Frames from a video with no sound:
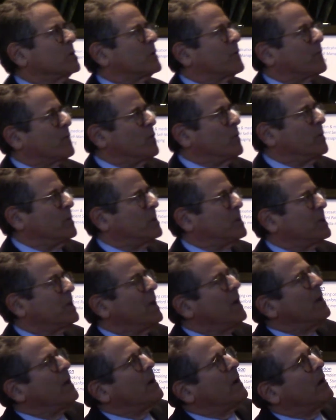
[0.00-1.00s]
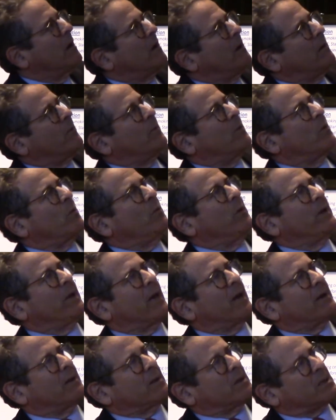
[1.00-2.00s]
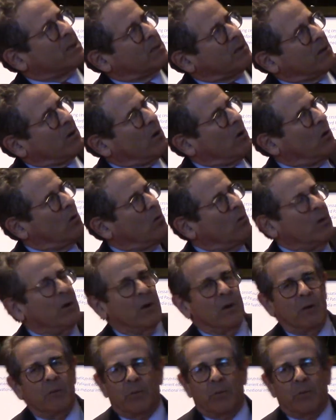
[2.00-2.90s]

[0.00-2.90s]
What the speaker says: fruits, we get a slow